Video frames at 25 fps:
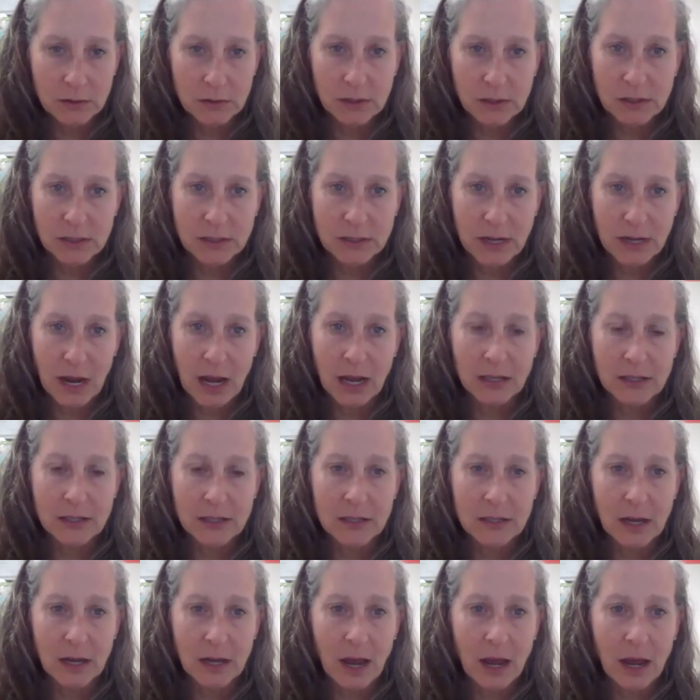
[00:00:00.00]
the stats,
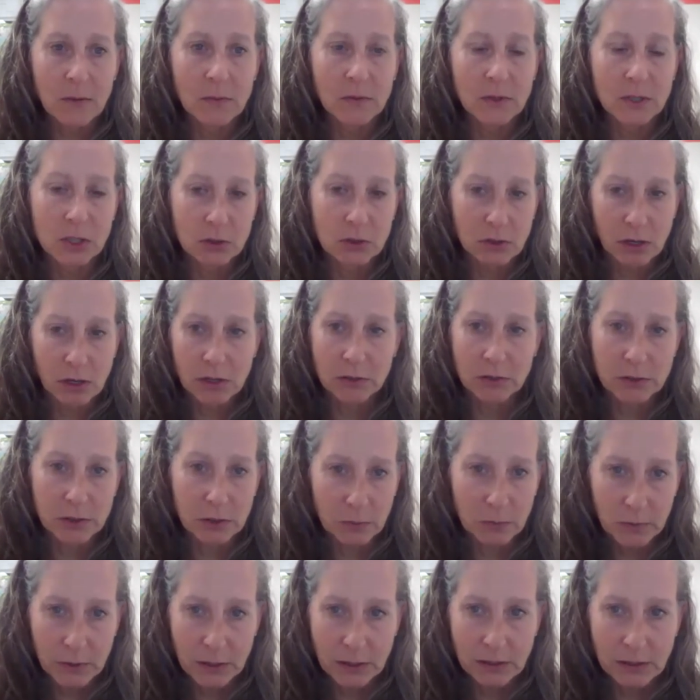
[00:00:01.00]
I would struggle to
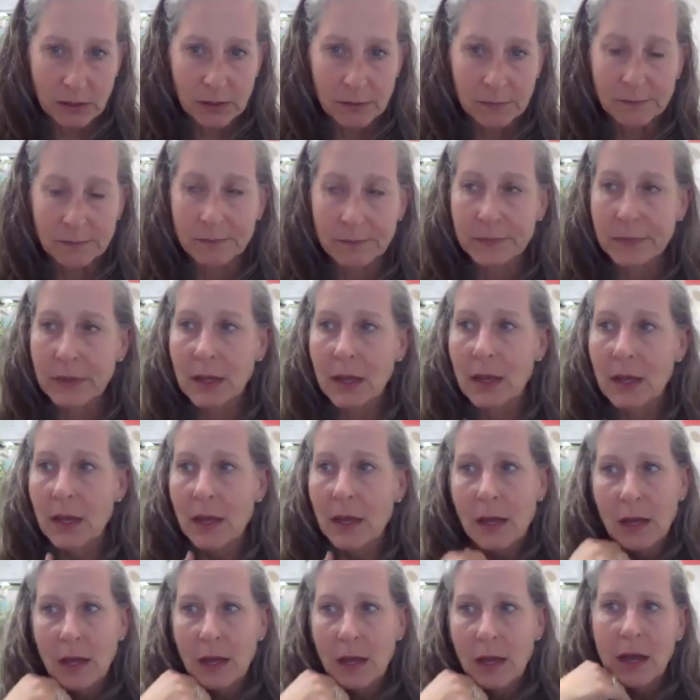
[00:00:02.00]
read them.
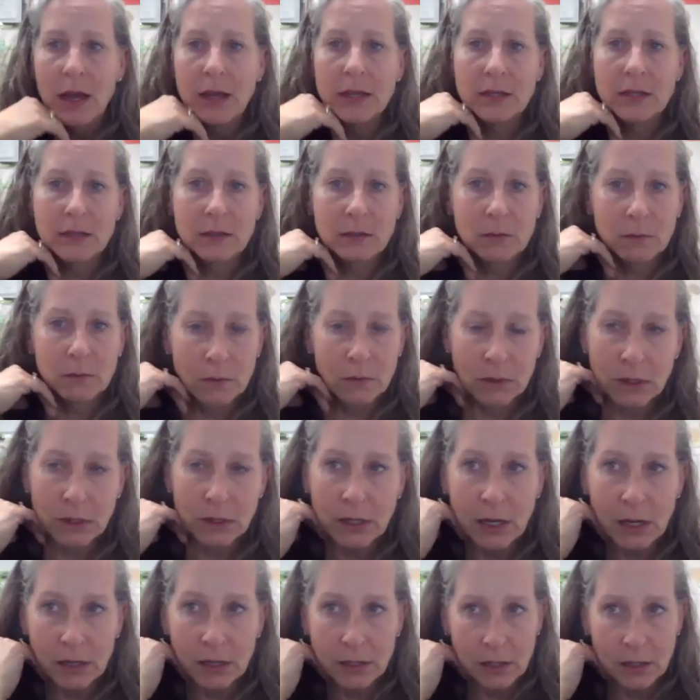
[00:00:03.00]
I didn't
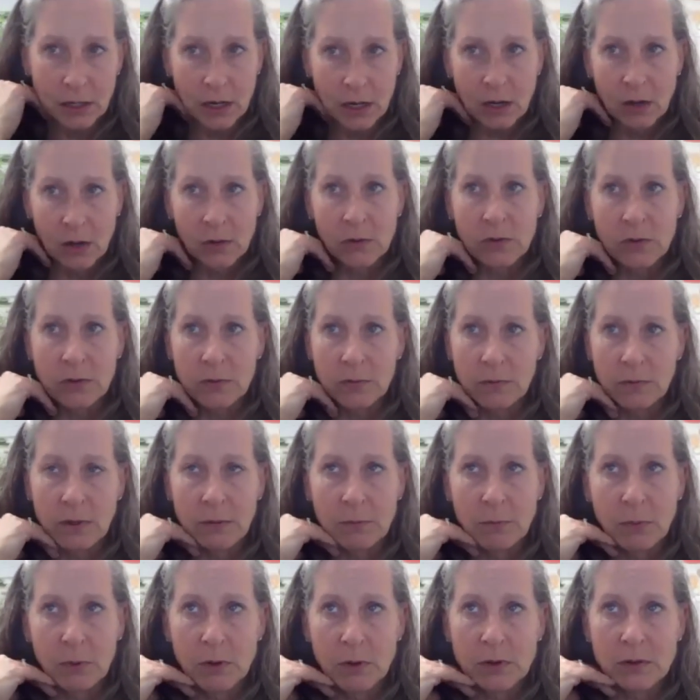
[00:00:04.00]
really know
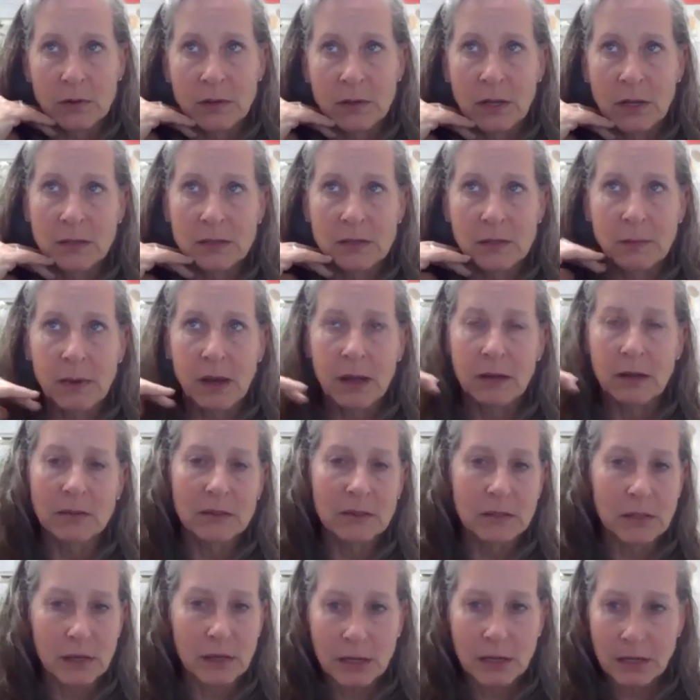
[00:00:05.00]
important things about
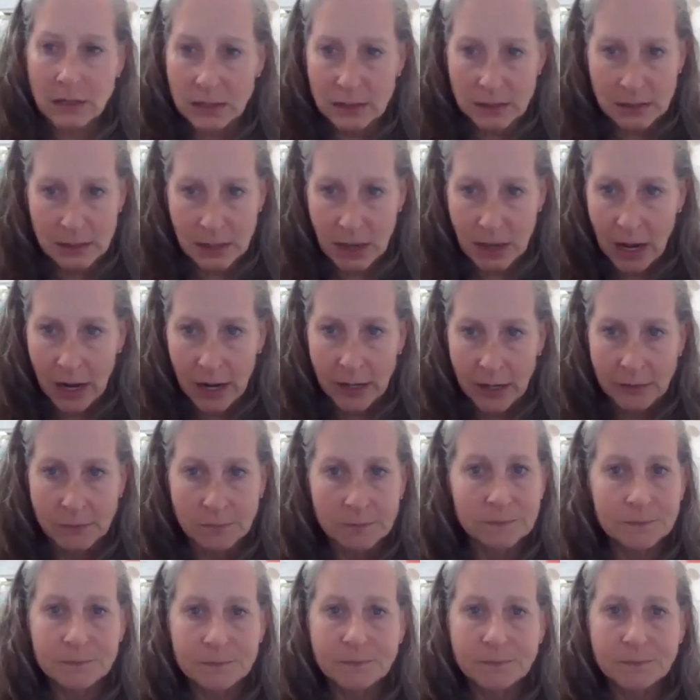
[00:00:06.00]
study design.